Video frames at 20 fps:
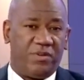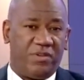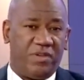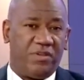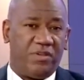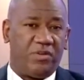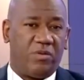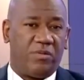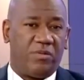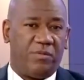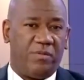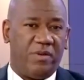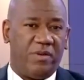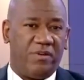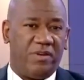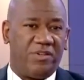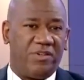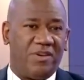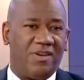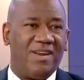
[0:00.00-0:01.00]
states of the
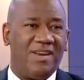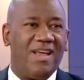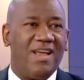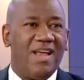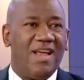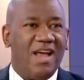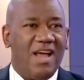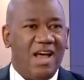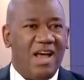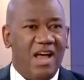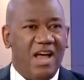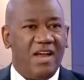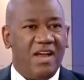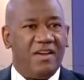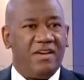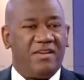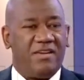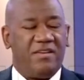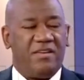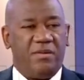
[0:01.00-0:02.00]
federation
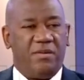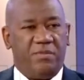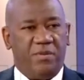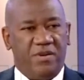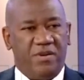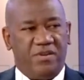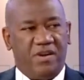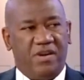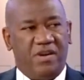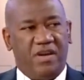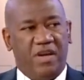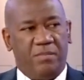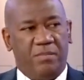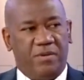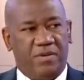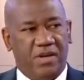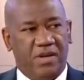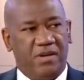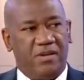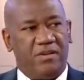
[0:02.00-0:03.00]
and the federal
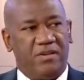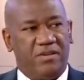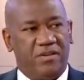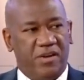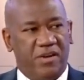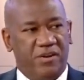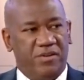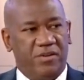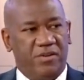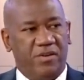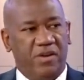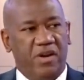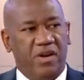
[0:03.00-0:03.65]
capital territory.